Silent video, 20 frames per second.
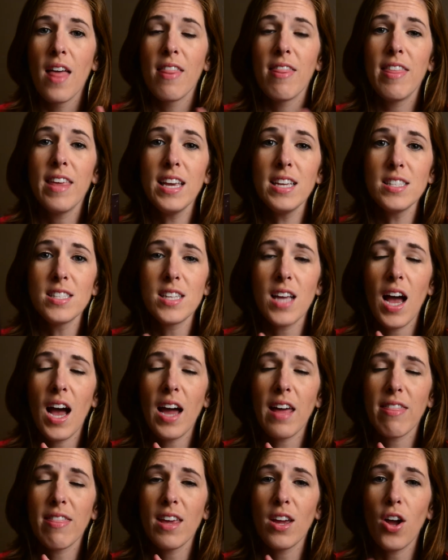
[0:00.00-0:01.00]
This,
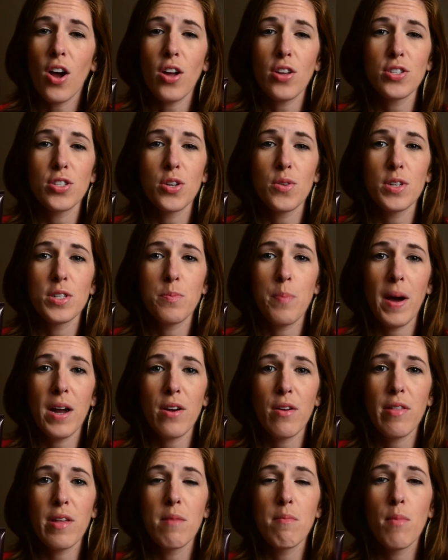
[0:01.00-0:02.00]
I think, also is
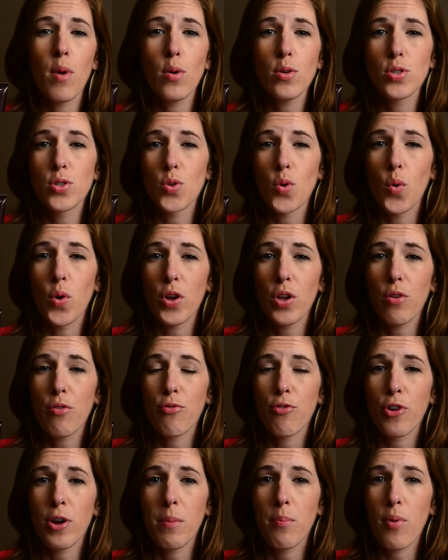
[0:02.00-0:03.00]
better than most
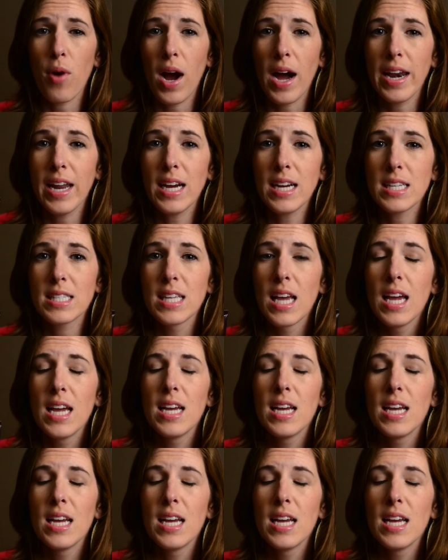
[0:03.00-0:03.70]
oil-free products.